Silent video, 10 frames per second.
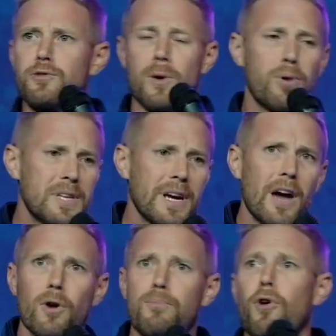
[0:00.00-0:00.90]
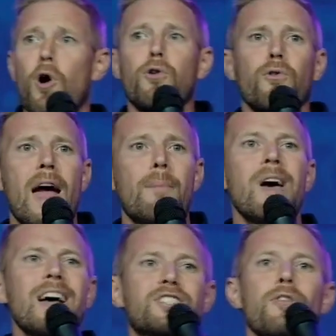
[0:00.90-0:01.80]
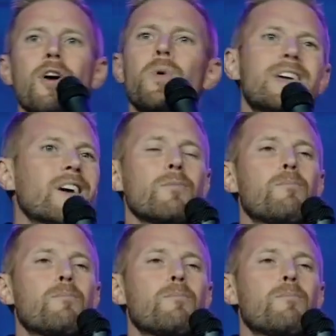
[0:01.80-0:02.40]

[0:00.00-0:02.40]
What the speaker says: we put together a program so that we can